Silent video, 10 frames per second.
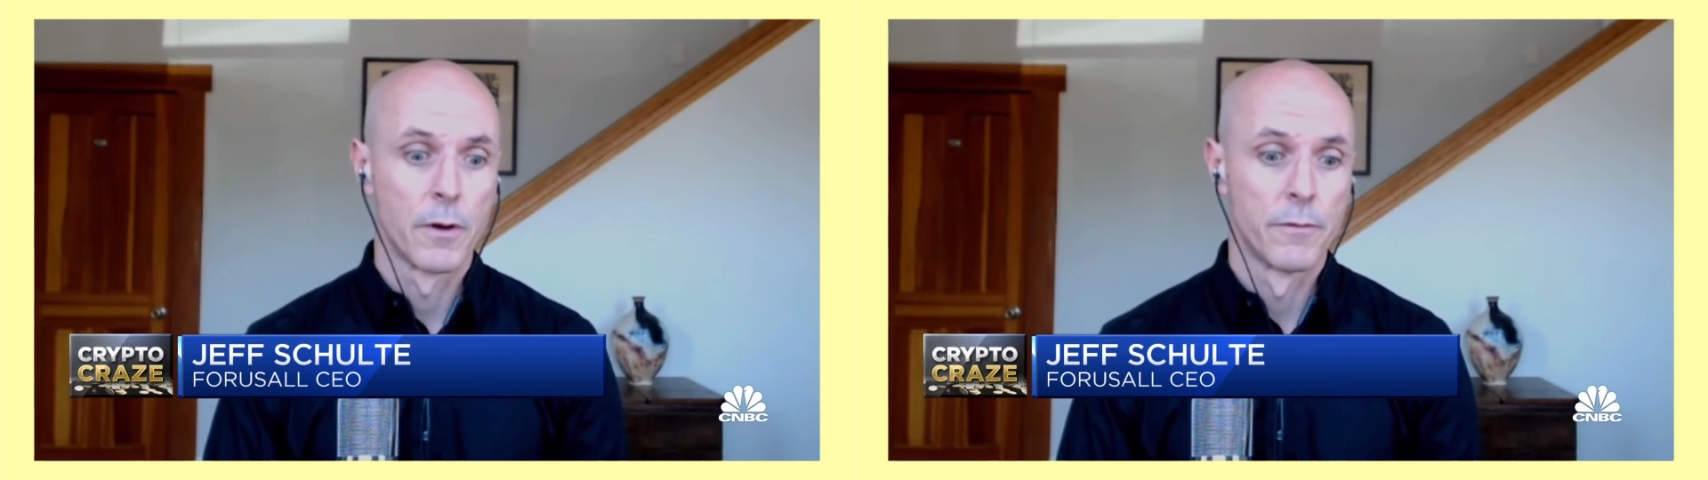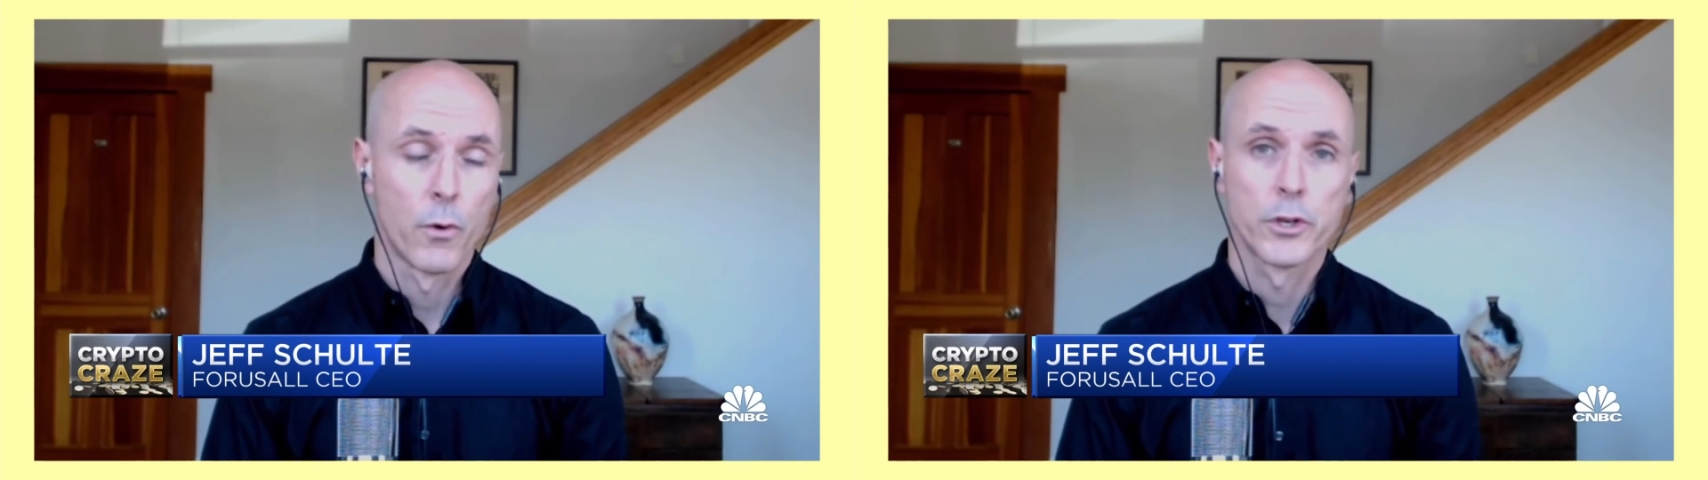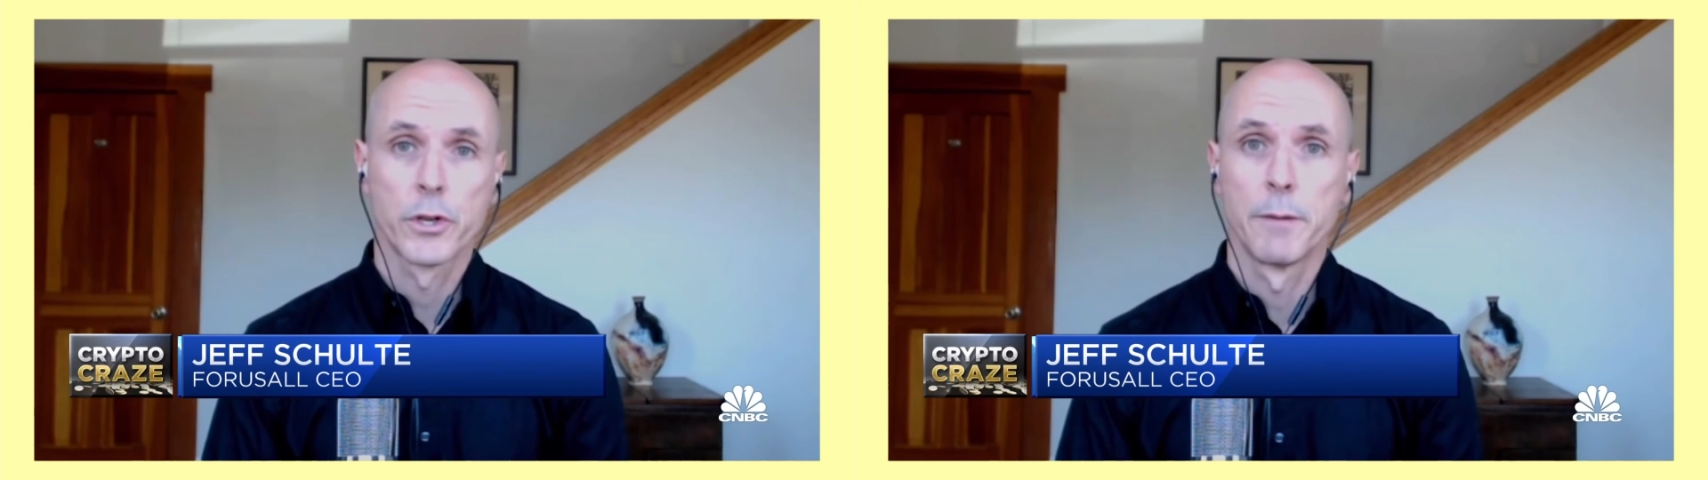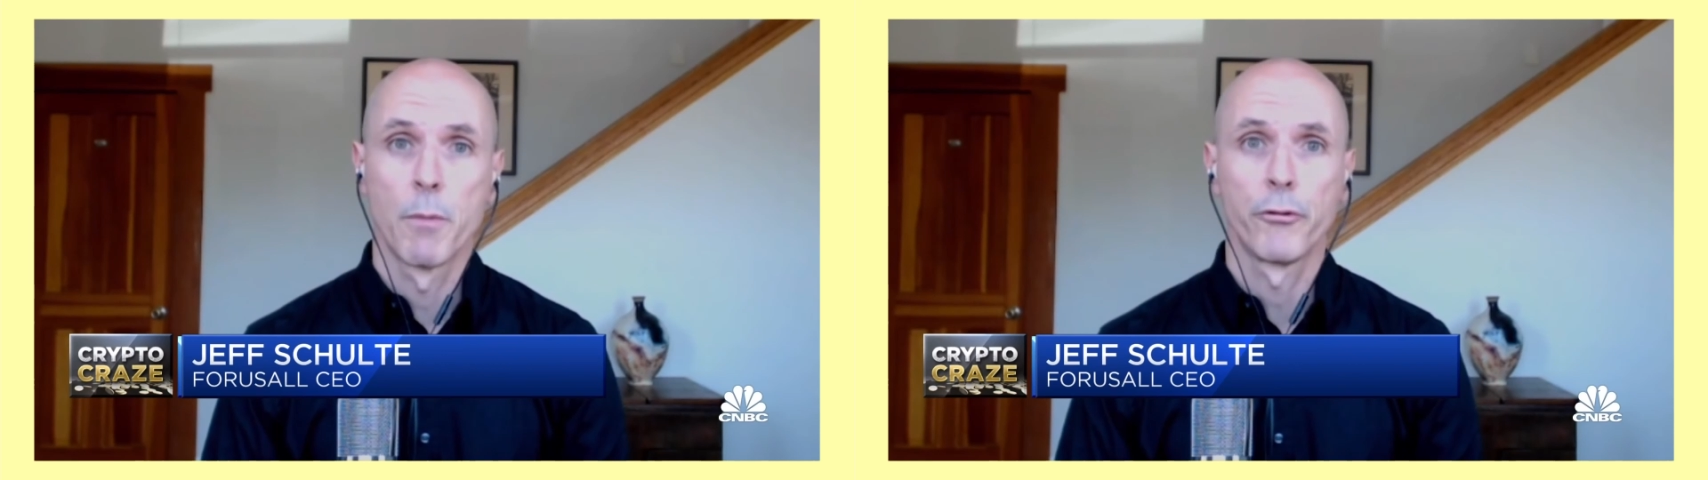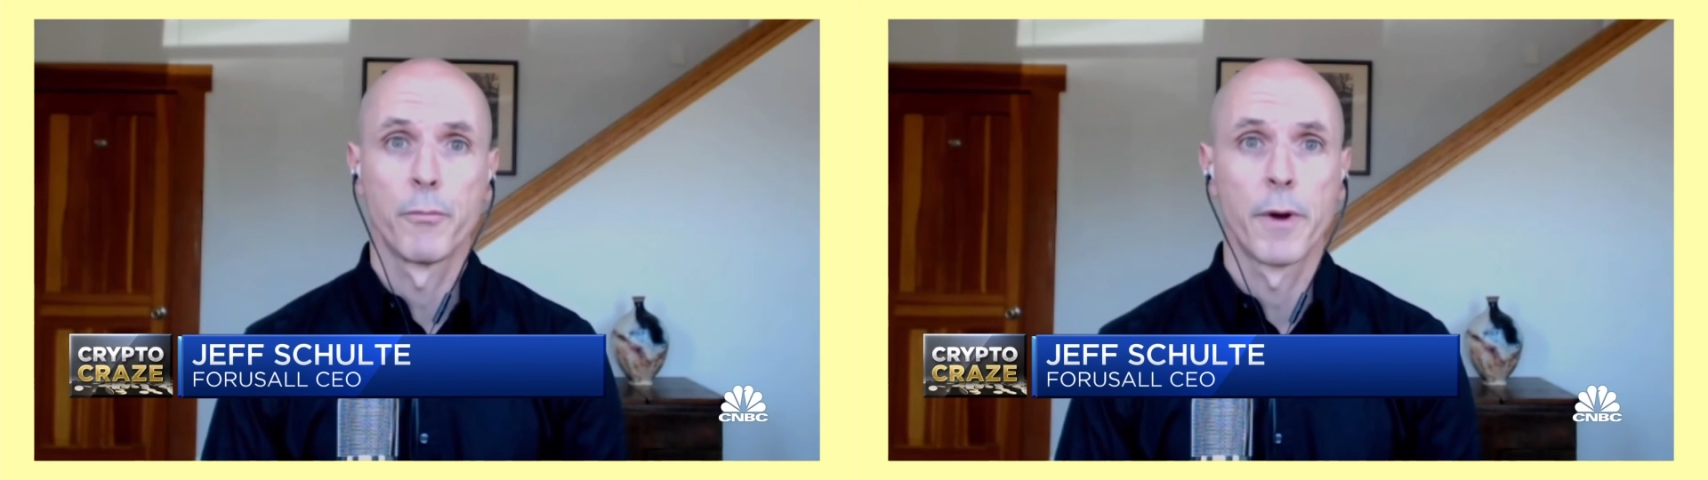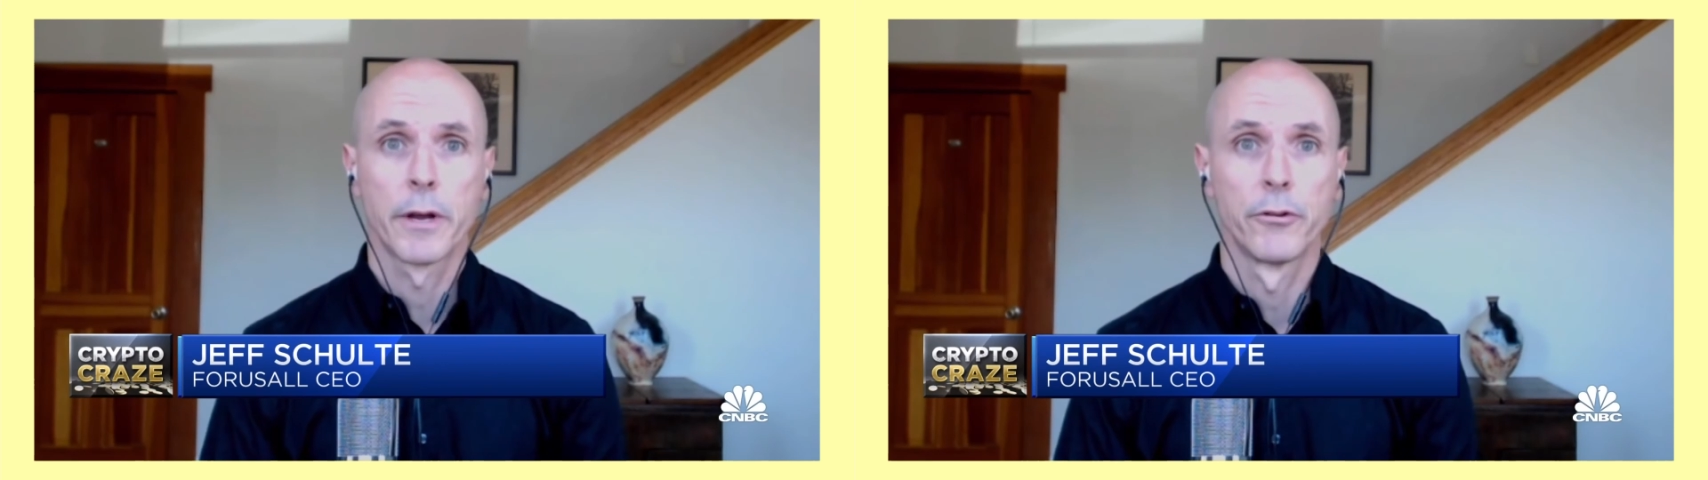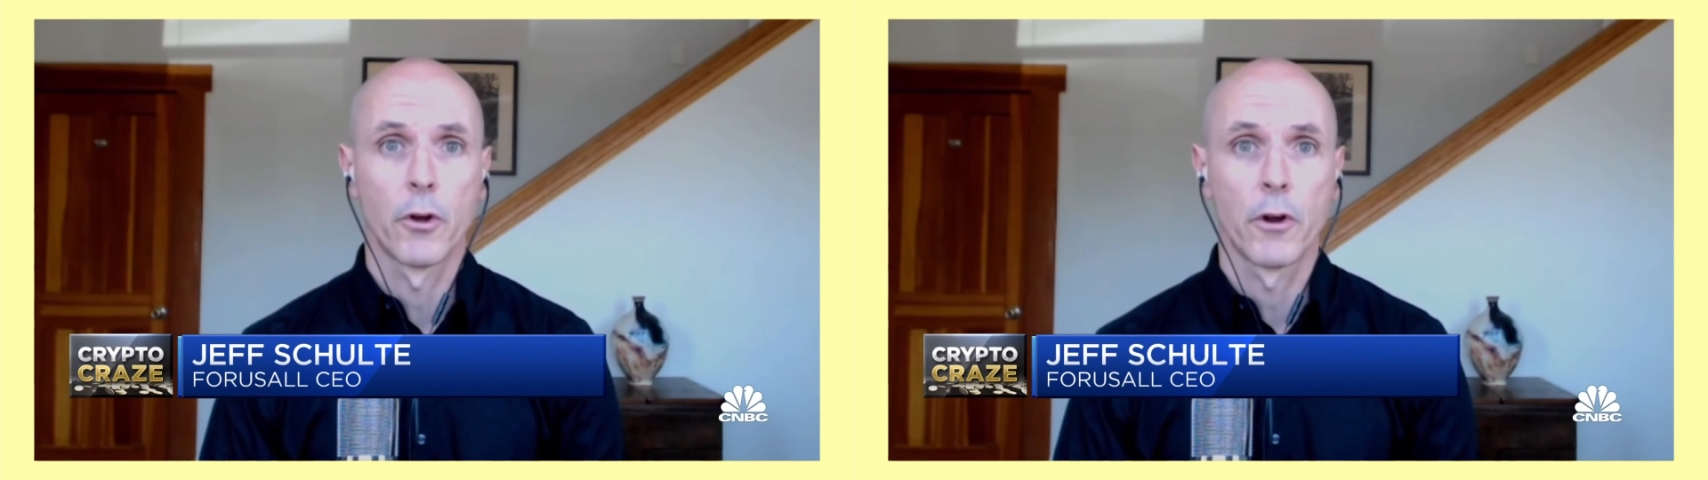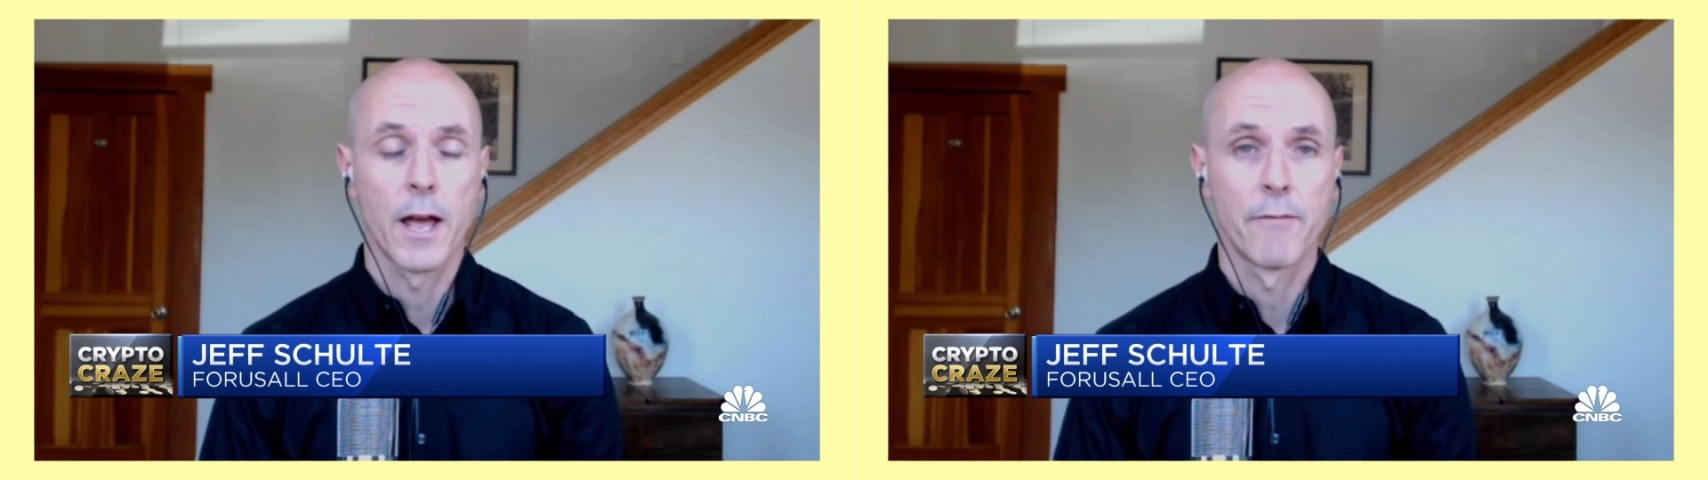unfortunately, most
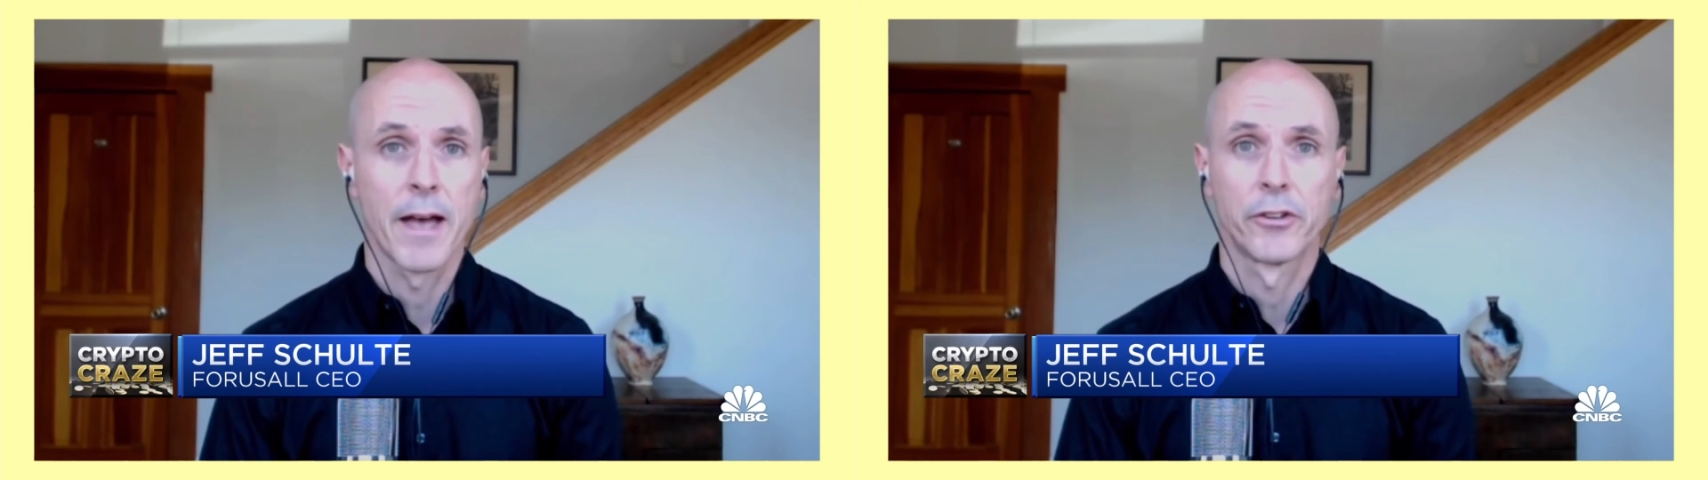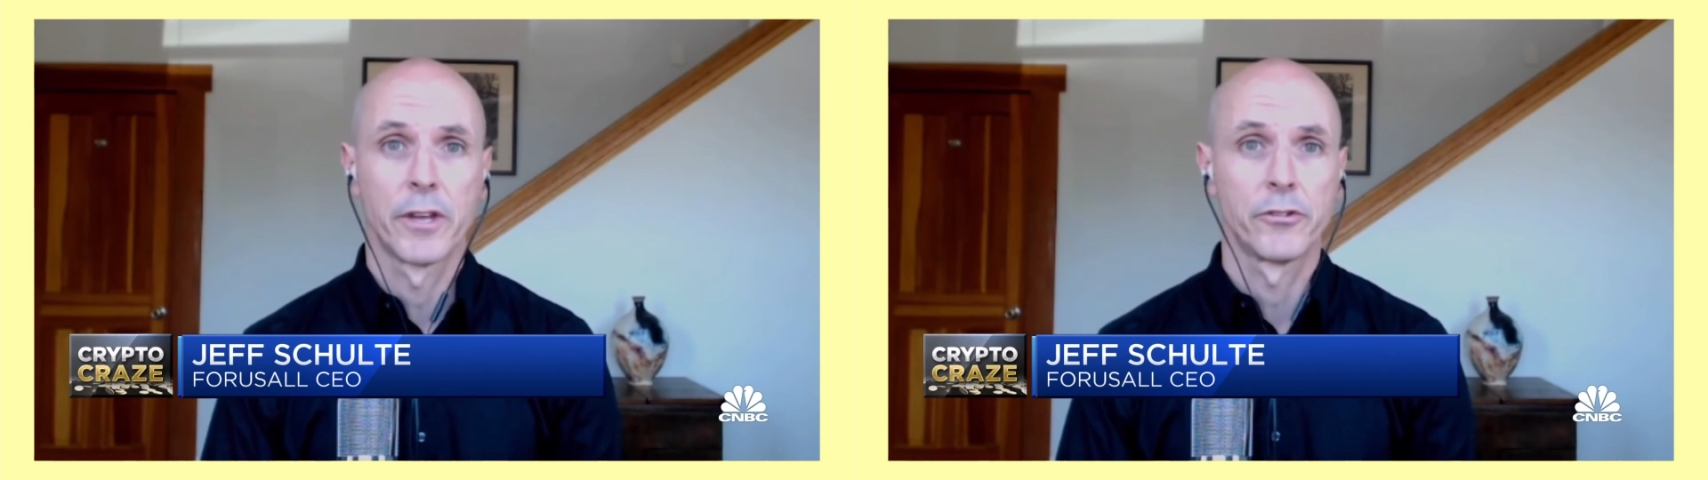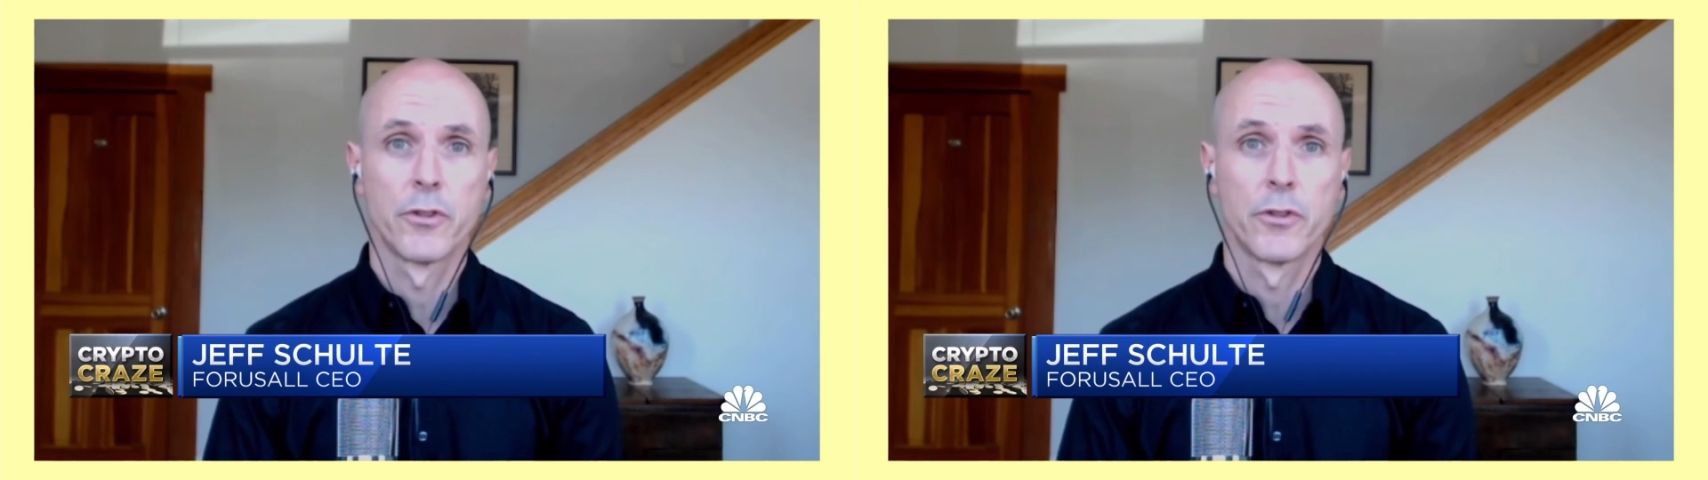Americans don't have access